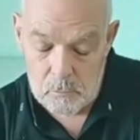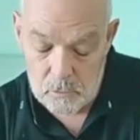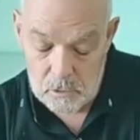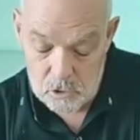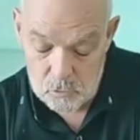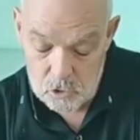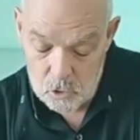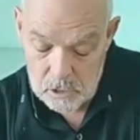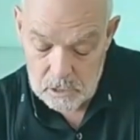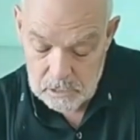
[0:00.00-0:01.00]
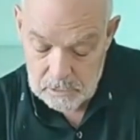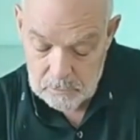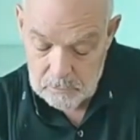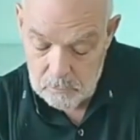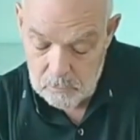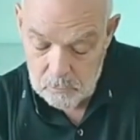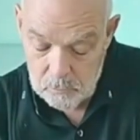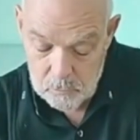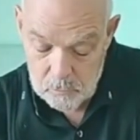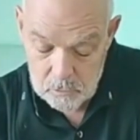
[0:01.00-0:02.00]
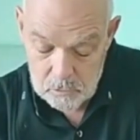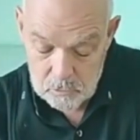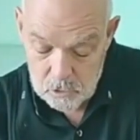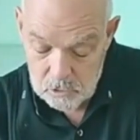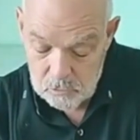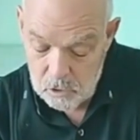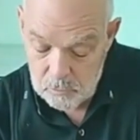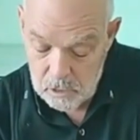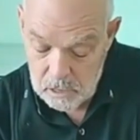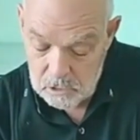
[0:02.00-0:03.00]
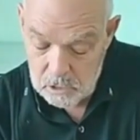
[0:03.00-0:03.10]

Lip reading: So joints. First rib, yes,